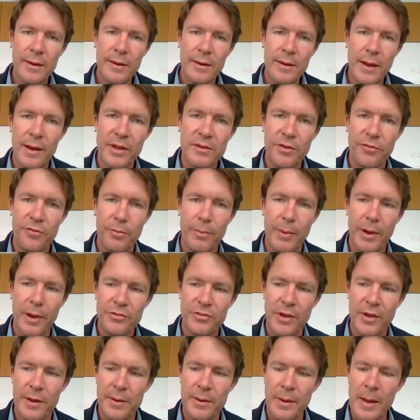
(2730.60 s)
last sentence
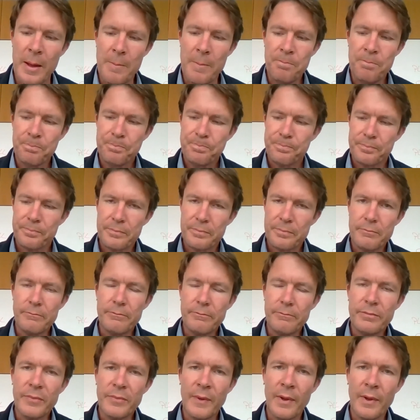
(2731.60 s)
here from my side,
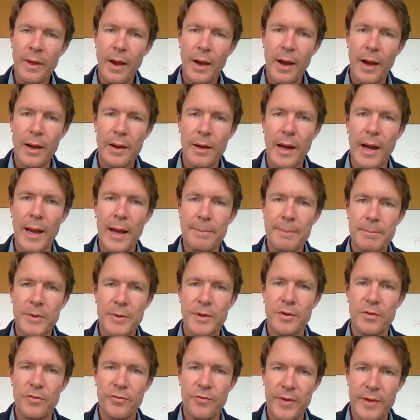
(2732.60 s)

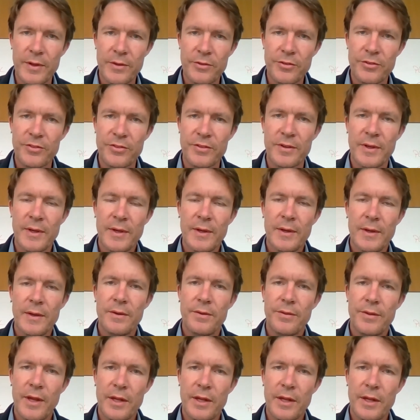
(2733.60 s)
I'm convinced